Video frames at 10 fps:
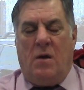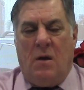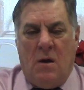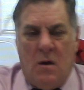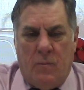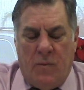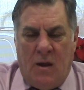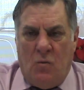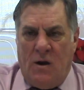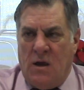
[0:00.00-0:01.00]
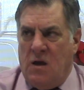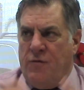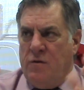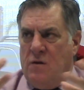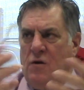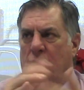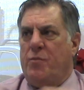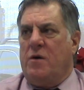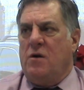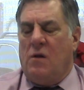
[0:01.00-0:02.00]
and when I give you the
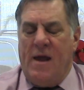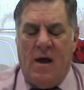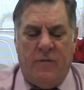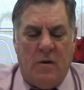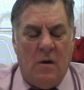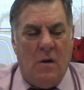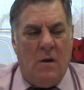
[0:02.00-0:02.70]
notebook, you'll have it,